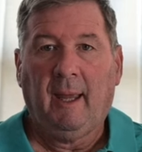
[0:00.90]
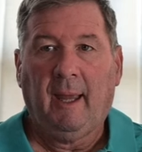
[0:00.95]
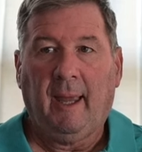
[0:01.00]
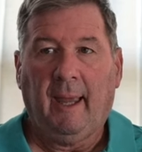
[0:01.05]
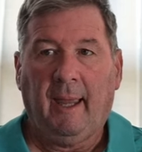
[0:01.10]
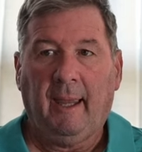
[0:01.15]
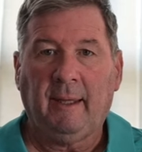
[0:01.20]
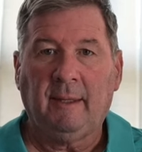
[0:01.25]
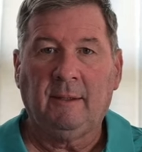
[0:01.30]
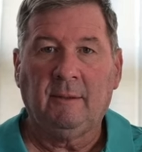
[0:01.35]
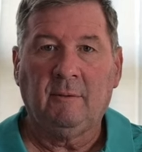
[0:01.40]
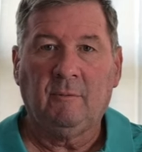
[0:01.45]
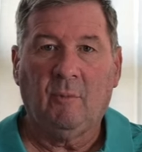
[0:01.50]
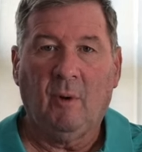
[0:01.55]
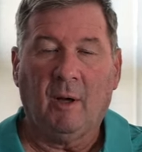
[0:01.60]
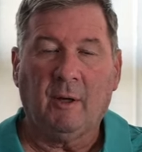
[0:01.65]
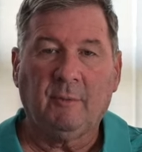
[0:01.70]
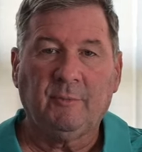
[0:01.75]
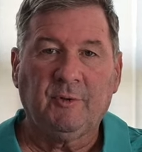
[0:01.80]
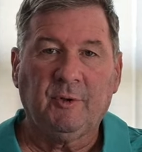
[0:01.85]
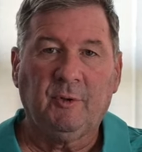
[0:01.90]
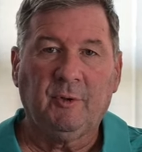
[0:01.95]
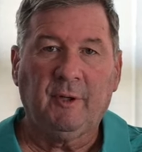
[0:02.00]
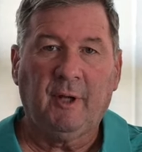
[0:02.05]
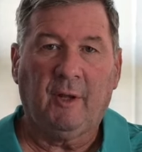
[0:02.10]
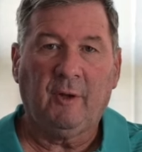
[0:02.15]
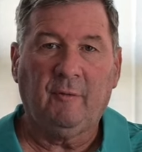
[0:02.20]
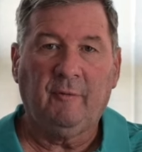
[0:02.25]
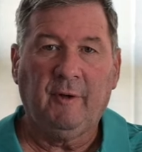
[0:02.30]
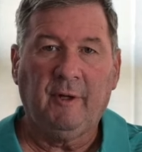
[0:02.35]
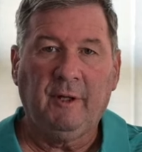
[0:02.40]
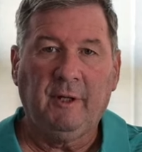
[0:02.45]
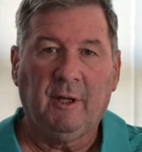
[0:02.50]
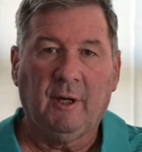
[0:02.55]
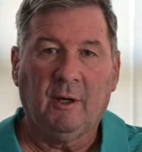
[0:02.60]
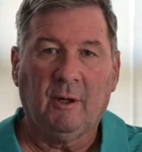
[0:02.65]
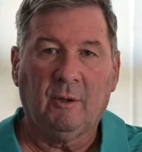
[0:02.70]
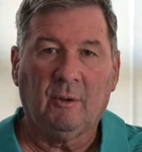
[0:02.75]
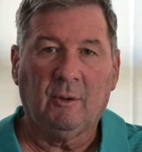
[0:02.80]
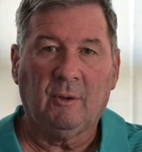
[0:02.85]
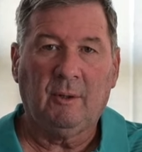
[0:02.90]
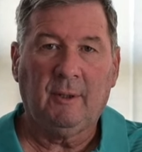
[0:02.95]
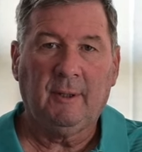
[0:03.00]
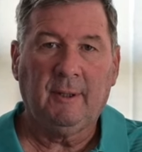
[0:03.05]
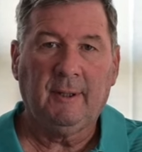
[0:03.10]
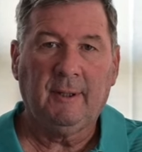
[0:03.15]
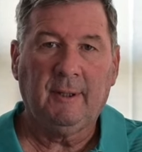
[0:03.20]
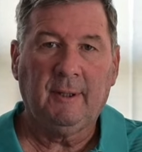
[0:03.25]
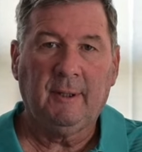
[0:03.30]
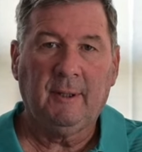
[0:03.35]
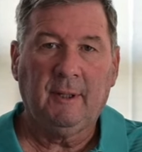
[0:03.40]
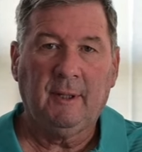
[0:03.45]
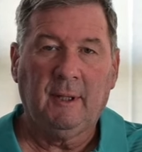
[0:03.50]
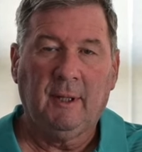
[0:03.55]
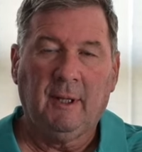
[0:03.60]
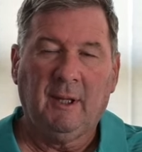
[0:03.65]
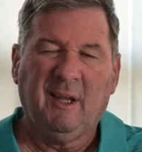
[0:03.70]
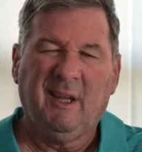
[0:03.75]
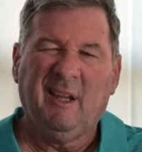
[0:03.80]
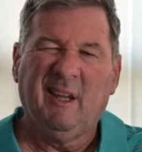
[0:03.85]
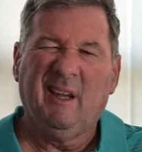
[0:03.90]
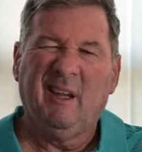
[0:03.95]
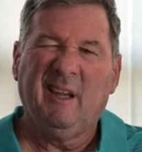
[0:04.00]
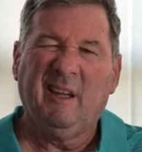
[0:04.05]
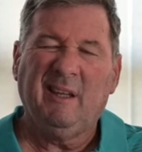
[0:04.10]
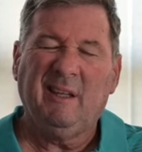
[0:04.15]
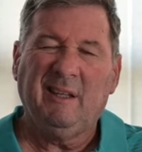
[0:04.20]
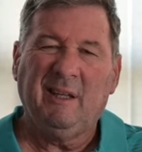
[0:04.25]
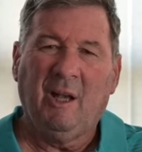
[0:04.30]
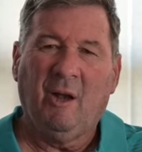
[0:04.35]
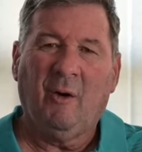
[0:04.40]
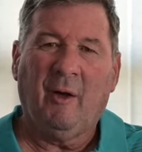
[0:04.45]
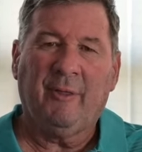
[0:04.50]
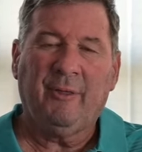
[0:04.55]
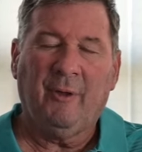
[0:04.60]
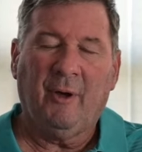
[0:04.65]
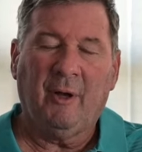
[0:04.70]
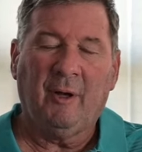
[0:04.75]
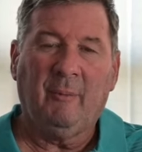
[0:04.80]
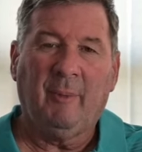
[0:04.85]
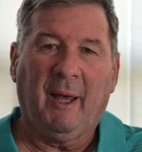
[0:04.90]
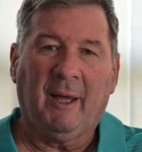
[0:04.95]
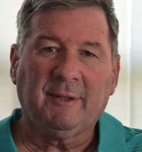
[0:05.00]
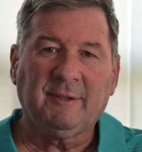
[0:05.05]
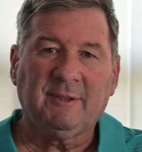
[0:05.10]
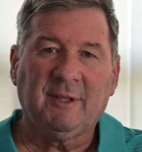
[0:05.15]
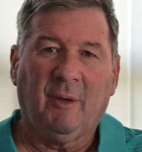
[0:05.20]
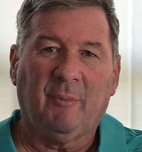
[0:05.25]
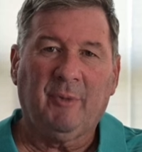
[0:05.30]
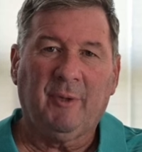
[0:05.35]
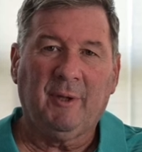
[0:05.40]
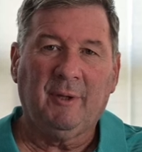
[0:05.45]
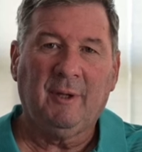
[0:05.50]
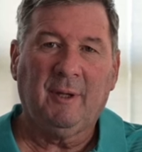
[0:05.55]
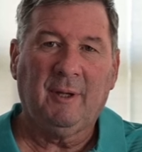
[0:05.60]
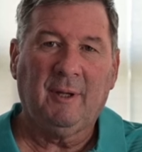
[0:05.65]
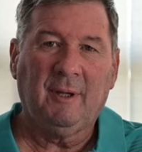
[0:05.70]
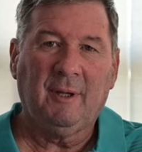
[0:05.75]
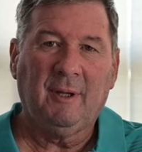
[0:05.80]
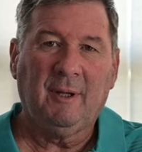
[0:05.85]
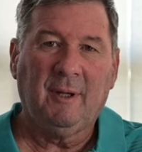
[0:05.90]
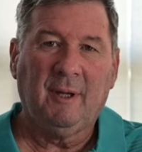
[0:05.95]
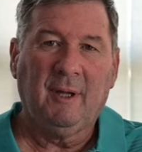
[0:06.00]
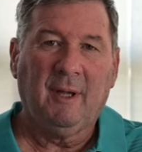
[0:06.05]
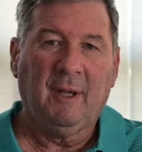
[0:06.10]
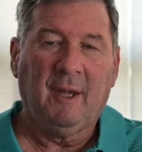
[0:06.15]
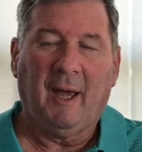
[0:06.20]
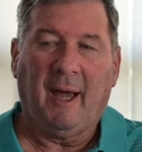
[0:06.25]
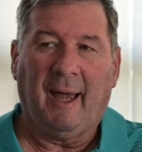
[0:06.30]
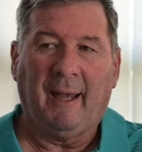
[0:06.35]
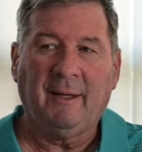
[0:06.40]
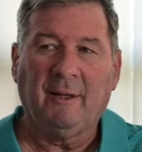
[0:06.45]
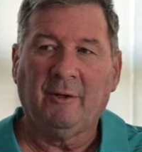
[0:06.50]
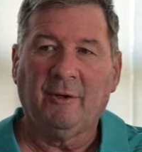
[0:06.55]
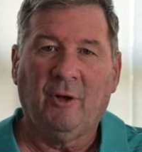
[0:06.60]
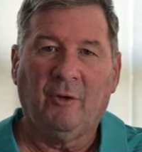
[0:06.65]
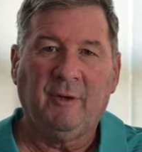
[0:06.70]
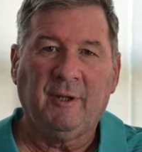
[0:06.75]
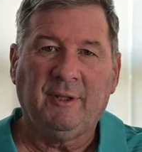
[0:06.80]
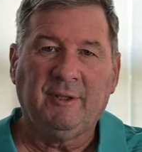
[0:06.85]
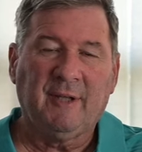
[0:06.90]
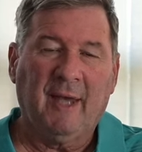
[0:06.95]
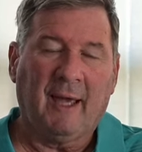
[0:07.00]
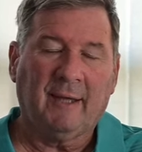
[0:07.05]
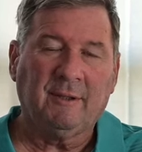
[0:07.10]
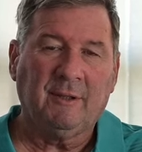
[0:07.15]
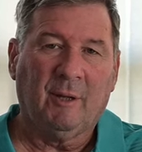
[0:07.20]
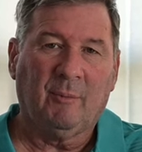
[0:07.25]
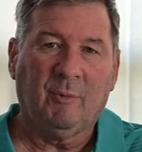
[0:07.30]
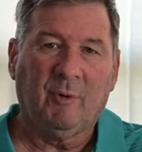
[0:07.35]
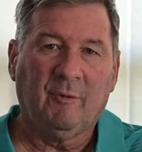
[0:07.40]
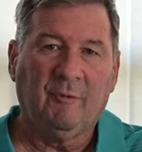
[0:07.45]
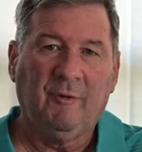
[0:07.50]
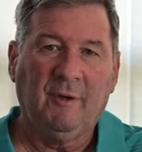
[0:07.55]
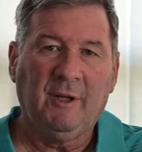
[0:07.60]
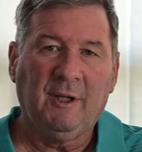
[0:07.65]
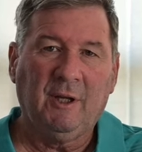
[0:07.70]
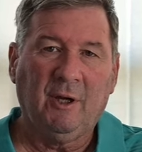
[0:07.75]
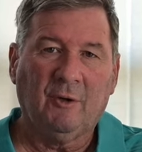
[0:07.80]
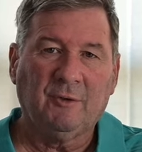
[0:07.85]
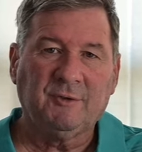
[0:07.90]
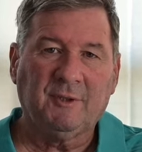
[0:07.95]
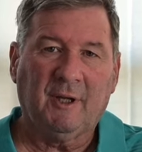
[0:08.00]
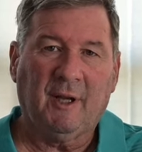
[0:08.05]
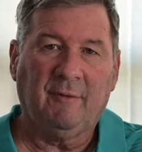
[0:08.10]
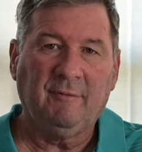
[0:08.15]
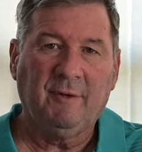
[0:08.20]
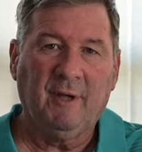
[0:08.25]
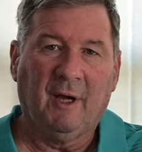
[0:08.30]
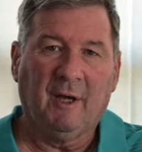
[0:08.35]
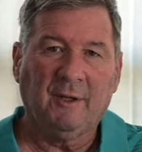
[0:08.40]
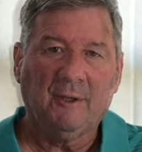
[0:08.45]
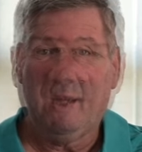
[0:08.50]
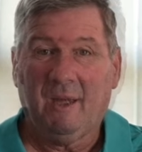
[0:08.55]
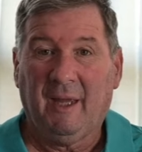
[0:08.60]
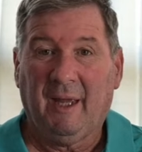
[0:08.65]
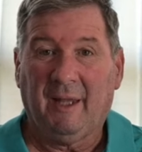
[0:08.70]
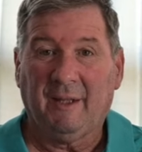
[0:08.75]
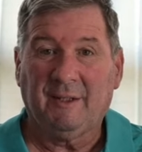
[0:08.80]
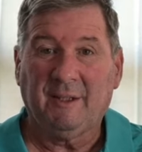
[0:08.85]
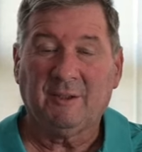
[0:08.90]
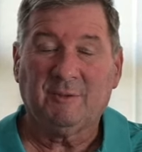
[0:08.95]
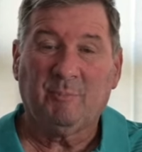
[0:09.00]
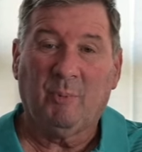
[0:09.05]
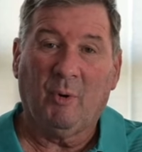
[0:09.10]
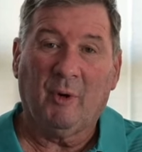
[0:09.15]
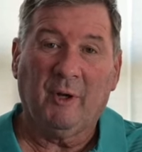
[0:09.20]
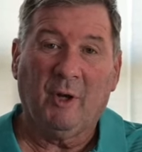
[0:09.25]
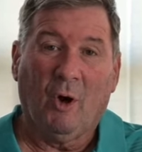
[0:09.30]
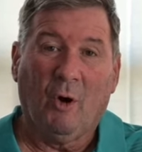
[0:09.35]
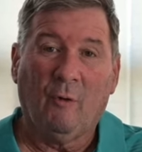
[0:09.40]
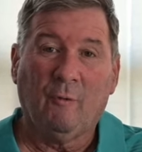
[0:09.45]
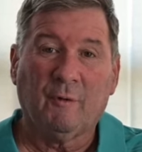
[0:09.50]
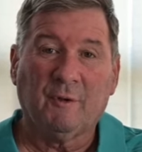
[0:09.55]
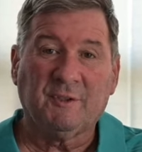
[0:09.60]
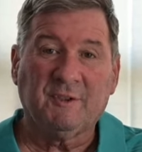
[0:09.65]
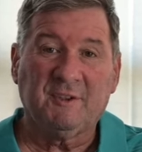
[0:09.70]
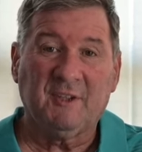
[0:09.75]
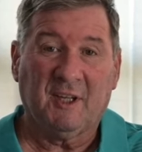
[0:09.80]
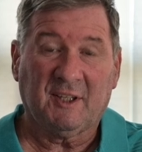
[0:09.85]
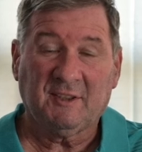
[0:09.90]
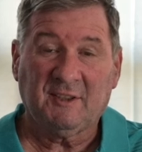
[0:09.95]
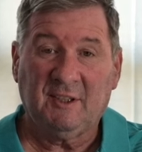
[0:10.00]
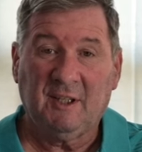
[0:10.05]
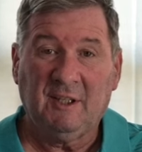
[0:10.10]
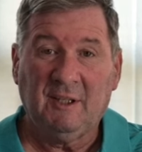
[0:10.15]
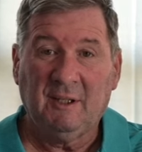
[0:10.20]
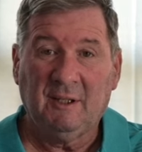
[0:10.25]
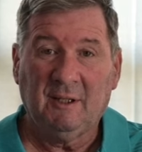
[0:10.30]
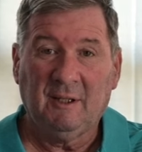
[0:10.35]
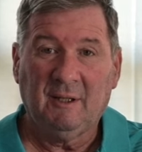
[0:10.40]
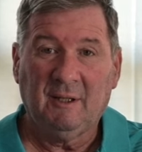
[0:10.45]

Hey, welcome to another video. I thought about something. I don't know the exact number of videos that I've done. At this point, over 60.